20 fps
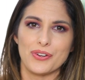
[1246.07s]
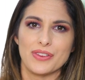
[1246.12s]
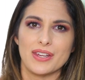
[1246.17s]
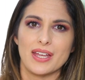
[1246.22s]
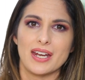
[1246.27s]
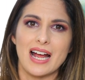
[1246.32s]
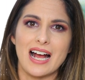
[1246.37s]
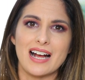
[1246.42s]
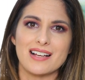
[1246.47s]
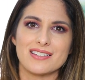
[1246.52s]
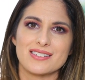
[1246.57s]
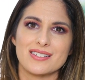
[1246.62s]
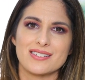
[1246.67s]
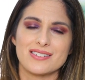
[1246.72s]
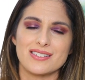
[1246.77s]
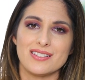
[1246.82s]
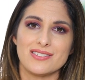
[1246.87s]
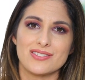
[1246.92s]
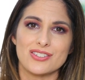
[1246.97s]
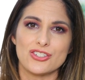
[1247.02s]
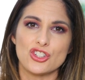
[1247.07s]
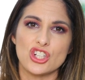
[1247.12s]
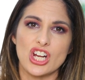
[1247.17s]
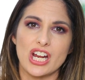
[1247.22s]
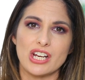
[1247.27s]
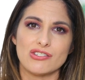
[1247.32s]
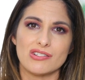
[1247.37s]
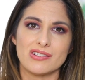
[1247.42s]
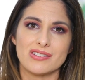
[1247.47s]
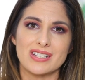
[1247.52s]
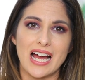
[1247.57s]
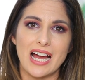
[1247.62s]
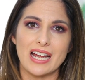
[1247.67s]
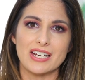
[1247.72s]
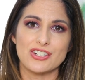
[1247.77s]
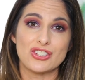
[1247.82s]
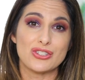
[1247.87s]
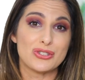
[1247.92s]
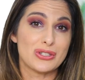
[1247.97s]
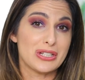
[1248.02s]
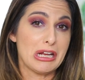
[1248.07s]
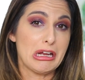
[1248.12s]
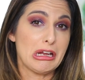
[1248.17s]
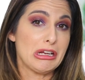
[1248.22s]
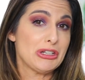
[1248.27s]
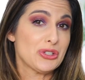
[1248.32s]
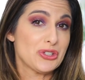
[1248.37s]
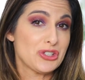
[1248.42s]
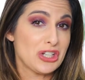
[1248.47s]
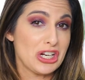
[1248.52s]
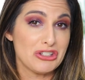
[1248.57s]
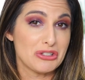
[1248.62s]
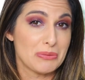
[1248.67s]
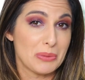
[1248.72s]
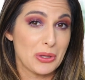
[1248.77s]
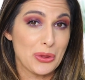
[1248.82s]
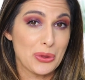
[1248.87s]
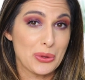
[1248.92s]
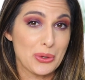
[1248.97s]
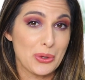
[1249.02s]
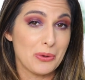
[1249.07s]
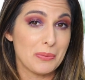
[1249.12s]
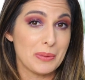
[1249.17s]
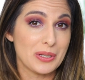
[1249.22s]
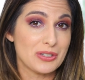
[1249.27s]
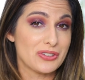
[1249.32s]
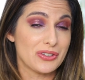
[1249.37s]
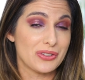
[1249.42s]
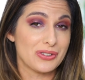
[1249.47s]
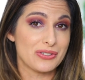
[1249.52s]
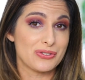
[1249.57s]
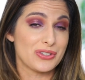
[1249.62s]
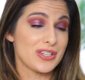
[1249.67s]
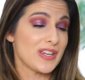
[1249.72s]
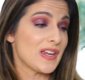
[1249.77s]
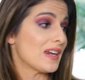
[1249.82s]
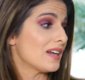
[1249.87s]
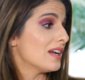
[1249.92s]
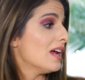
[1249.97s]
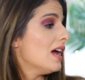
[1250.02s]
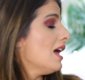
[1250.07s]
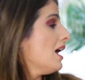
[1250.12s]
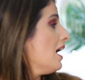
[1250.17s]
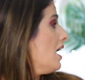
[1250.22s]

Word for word: And then as the season changes, I just interchange them and throw them into the scene.